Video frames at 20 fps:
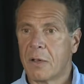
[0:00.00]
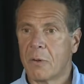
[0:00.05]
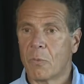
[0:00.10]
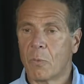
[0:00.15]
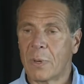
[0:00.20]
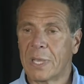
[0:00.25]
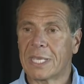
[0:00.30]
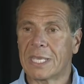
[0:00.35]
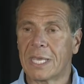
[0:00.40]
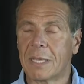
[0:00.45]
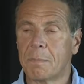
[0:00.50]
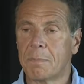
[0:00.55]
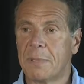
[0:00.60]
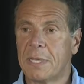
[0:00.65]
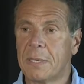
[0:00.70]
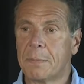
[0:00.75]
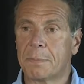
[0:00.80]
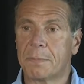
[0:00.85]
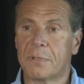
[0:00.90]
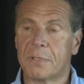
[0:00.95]
We get
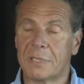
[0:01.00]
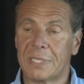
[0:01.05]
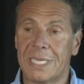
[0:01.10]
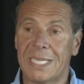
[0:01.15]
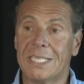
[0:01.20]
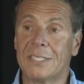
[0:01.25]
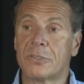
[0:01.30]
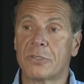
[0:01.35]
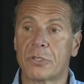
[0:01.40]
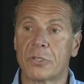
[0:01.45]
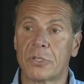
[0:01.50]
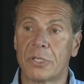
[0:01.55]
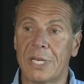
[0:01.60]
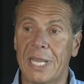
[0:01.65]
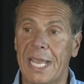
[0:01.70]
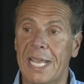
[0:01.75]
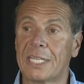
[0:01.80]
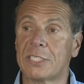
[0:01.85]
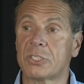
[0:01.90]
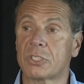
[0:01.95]
people
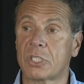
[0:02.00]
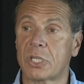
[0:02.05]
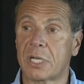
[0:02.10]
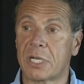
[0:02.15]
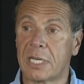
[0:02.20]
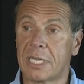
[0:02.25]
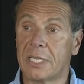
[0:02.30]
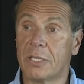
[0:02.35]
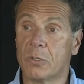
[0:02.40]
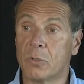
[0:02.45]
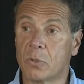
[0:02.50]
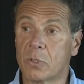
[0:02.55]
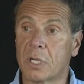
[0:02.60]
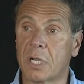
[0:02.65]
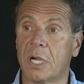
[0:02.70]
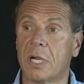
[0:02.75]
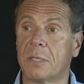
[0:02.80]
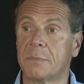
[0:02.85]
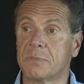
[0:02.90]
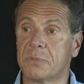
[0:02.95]
internationally who
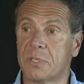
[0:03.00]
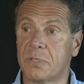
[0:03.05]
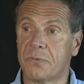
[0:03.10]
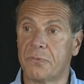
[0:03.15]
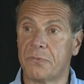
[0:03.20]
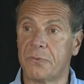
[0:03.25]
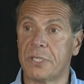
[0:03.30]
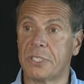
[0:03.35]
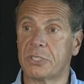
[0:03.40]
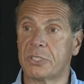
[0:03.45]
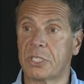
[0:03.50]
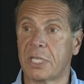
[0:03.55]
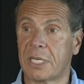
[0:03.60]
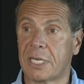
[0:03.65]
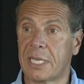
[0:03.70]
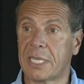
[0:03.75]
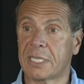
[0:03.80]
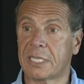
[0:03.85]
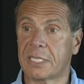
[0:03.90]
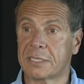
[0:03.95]
come to fish at
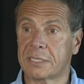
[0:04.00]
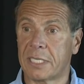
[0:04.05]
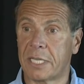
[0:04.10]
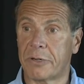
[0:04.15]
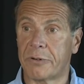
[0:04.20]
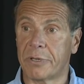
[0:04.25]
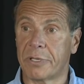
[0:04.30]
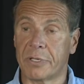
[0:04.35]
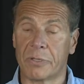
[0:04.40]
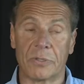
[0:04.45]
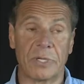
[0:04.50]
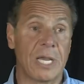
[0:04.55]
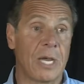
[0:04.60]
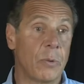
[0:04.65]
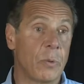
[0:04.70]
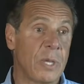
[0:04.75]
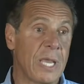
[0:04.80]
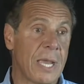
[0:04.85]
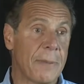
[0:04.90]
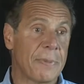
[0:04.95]
Lake Ontario. Now,
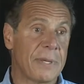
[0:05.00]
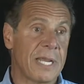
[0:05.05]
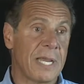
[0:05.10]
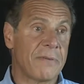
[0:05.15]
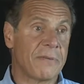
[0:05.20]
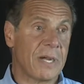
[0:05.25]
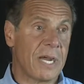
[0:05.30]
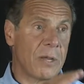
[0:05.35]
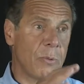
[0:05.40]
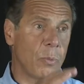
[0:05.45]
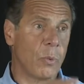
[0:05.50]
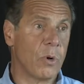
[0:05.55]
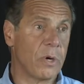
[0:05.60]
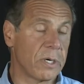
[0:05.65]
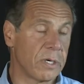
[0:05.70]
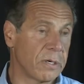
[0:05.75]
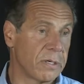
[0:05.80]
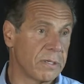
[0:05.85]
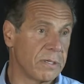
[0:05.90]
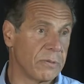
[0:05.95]
we happen to have high
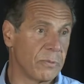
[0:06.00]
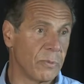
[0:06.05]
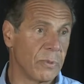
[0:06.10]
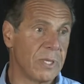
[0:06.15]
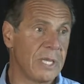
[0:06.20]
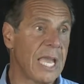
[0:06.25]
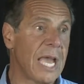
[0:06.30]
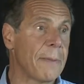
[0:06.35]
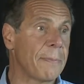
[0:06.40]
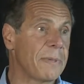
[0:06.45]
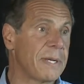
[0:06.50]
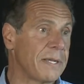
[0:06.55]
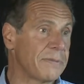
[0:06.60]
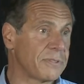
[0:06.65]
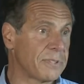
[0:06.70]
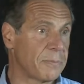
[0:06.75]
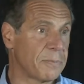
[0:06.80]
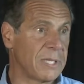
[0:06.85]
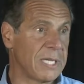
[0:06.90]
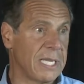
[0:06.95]
water. We happen to have
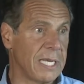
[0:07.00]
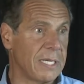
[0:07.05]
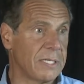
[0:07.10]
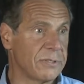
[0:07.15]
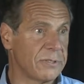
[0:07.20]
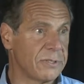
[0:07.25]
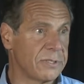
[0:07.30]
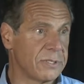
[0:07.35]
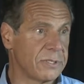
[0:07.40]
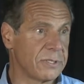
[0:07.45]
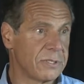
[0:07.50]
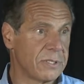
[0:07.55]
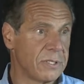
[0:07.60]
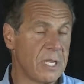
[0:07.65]
something else.